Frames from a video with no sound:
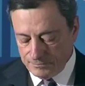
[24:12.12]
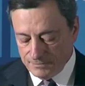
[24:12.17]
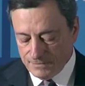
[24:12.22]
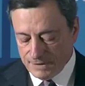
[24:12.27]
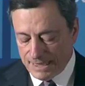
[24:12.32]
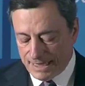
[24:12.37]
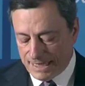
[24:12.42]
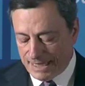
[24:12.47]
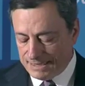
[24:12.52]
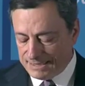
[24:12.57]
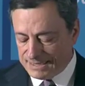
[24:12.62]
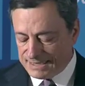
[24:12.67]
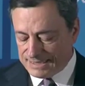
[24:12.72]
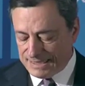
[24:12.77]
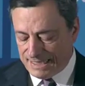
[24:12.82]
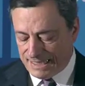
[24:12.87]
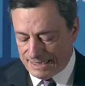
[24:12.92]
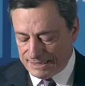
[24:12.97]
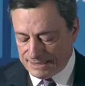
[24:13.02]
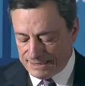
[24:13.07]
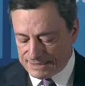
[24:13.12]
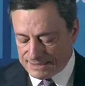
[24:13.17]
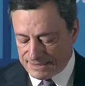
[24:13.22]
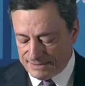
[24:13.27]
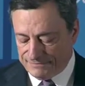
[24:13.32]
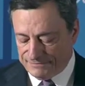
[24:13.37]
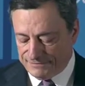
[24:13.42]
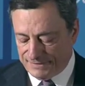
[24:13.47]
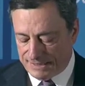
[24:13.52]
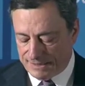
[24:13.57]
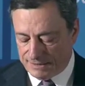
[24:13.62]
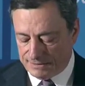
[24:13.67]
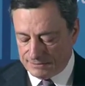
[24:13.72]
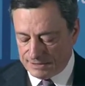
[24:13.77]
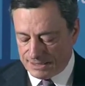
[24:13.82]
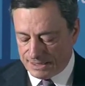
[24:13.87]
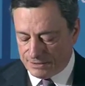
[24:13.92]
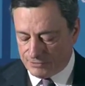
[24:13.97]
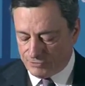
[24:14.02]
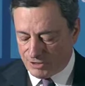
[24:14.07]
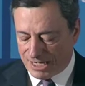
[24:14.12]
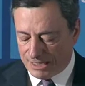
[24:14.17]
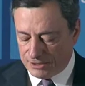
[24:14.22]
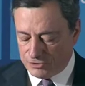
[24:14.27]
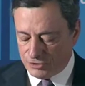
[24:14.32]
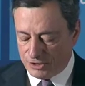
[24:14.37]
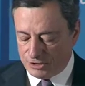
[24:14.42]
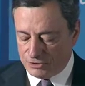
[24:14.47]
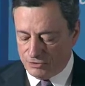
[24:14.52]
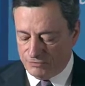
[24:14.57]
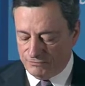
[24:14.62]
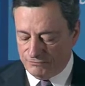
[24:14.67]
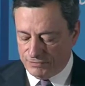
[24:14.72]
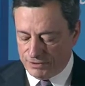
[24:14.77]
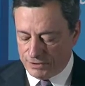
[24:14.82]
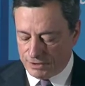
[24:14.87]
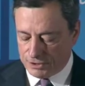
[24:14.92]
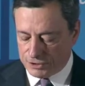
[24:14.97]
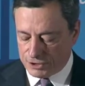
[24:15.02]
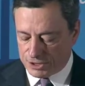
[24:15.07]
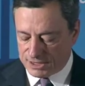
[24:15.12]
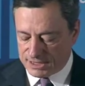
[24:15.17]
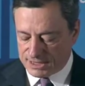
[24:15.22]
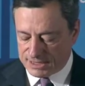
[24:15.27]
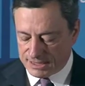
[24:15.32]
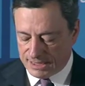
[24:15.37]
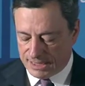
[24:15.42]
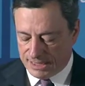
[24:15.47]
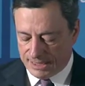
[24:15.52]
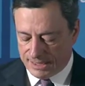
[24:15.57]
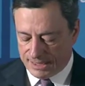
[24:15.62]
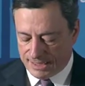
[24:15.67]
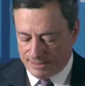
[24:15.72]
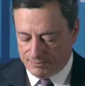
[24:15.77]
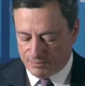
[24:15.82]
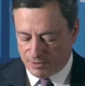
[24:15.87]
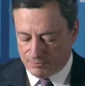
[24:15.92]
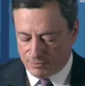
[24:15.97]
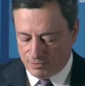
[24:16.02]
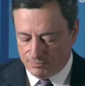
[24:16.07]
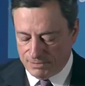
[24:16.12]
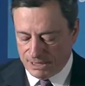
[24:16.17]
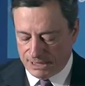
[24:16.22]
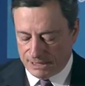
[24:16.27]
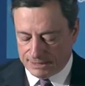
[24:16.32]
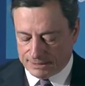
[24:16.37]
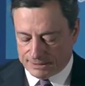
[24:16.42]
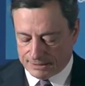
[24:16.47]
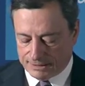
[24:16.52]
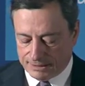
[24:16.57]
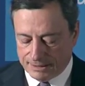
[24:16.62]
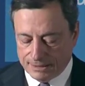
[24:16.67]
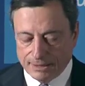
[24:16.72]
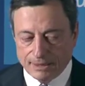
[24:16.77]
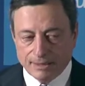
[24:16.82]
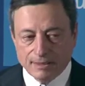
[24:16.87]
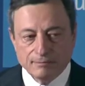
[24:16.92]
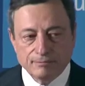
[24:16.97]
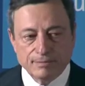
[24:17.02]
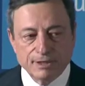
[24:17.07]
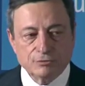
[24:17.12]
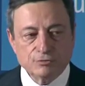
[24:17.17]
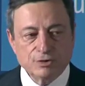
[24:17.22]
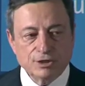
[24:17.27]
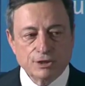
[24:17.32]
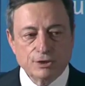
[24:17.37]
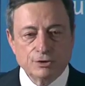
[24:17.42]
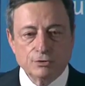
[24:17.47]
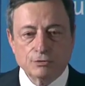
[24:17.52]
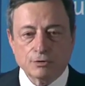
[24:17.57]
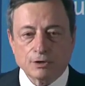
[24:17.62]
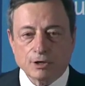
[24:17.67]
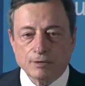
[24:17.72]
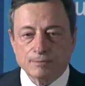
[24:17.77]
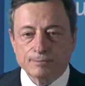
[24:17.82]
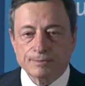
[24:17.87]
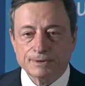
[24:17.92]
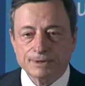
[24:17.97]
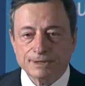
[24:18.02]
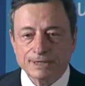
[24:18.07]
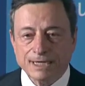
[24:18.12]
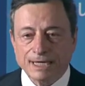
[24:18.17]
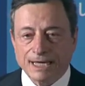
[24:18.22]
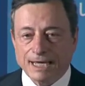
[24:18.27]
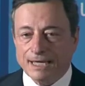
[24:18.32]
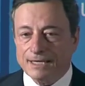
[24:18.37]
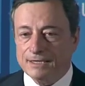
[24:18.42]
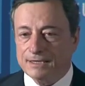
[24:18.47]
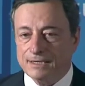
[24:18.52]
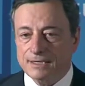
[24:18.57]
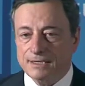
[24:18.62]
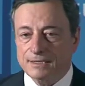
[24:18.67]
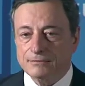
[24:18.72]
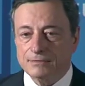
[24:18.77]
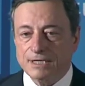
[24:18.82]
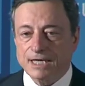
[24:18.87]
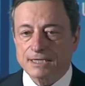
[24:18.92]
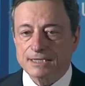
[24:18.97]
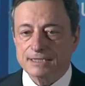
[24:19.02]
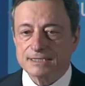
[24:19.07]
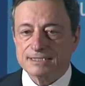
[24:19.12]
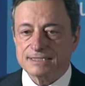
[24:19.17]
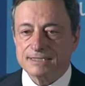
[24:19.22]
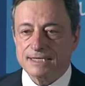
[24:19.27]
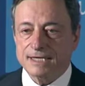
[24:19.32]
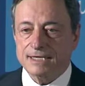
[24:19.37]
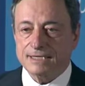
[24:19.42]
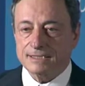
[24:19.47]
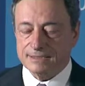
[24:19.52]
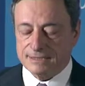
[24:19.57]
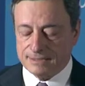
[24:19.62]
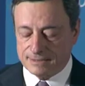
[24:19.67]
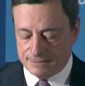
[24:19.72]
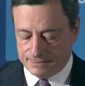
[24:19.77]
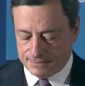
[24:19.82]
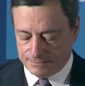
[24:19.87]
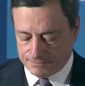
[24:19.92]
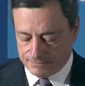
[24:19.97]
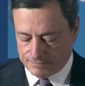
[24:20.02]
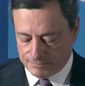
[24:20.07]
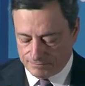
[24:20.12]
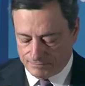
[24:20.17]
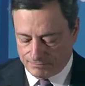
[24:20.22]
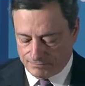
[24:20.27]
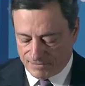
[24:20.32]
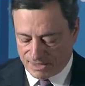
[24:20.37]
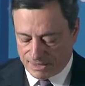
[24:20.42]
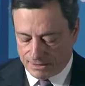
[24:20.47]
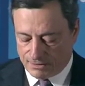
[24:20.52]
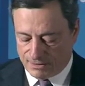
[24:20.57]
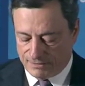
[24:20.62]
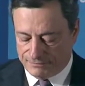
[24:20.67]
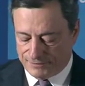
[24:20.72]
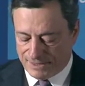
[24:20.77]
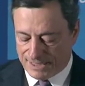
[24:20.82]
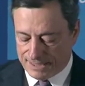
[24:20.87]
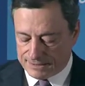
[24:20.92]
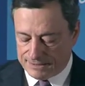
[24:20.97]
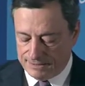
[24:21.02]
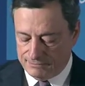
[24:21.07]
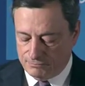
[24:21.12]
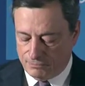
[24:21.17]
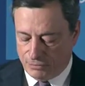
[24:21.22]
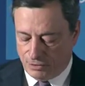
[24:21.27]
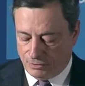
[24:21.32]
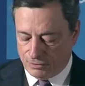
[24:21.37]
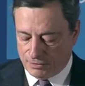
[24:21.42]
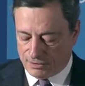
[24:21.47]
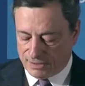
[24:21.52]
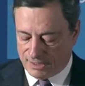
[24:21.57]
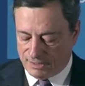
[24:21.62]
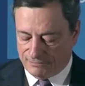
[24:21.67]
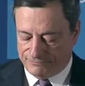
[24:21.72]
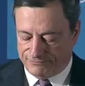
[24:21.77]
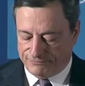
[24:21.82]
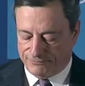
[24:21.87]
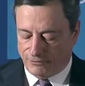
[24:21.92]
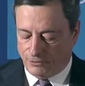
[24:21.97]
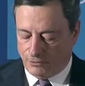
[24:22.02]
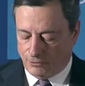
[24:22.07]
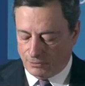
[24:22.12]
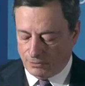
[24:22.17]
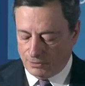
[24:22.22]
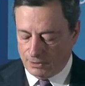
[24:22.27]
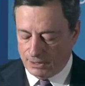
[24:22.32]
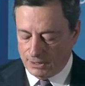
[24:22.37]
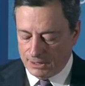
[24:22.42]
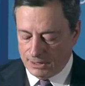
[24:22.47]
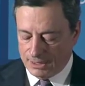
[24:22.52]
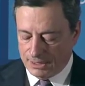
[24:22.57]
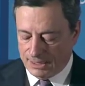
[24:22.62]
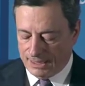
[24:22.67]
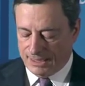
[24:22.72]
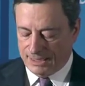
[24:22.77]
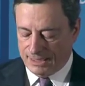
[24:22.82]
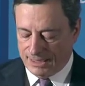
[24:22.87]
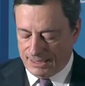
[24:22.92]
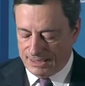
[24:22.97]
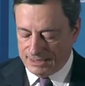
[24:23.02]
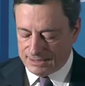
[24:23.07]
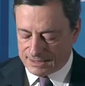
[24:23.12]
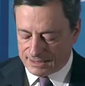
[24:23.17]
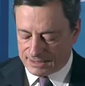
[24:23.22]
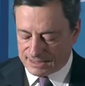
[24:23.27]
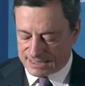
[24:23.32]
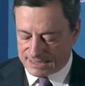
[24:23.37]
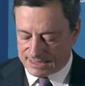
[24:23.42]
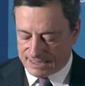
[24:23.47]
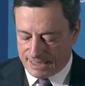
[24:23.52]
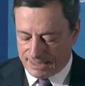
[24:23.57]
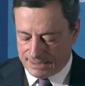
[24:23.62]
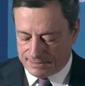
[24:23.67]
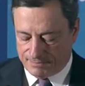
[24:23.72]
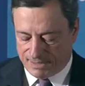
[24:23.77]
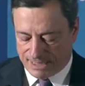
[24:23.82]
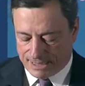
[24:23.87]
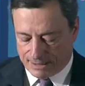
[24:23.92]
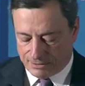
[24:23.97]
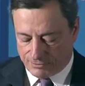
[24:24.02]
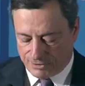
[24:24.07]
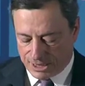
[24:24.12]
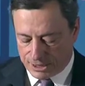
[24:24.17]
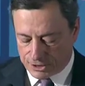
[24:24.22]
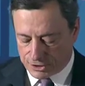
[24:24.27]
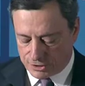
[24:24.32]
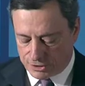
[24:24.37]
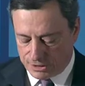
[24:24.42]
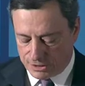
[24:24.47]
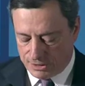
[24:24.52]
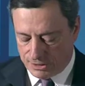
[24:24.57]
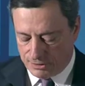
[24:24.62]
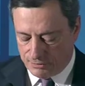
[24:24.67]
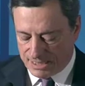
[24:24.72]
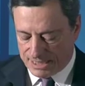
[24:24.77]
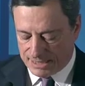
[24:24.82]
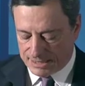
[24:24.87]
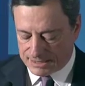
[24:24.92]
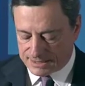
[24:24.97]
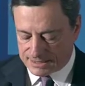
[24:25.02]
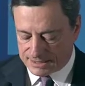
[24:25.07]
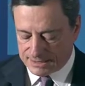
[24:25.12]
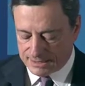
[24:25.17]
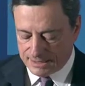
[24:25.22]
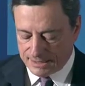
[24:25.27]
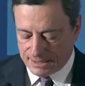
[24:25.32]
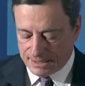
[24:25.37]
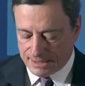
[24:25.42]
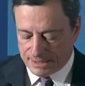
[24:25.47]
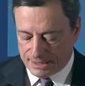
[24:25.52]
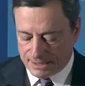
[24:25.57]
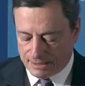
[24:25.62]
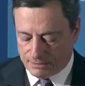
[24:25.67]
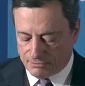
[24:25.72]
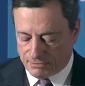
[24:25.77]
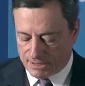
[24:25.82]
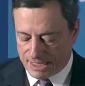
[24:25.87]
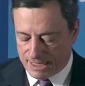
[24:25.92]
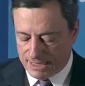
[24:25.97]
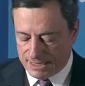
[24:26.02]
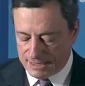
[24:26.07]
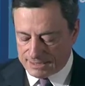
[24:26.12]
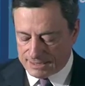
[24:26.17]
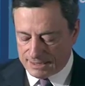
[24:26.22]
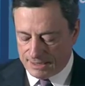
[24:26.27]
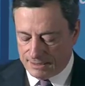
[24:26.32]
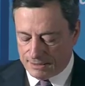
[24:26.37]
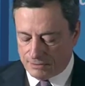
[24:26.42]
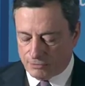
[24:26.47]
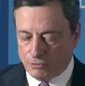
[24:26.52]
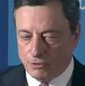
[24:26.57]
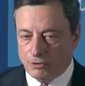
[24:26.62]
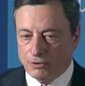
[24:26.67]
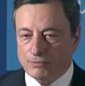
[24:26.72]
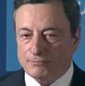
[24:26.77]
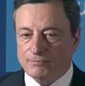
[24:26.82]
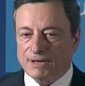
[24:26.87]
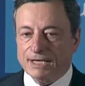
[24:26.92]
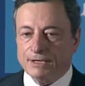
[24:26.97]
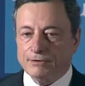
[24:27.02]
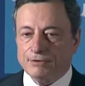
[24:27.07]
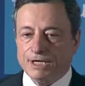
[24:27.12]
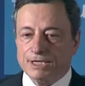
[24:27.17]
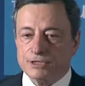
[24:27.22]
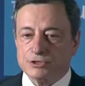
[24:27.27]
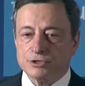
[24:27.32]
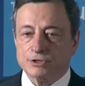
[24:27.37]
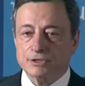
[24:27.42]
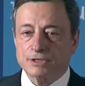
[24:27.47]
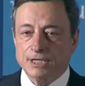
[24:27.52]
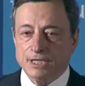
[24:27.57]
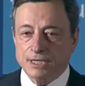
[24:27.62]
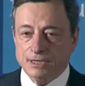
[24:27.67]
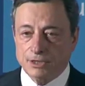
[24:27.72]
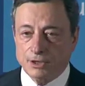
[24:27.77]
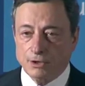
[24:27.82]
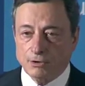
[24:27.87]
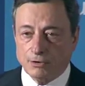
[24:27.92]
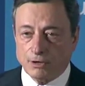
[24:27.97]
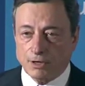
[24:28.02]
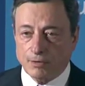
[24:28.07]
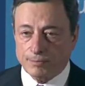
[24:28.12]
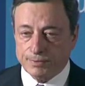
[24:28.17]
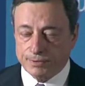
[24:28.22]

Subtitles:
And studies have found a gradual convergence in labor mobility between Europe and the United States, reflecting both a fall in interstate migration in the US and a rise in the role of migration in Europe.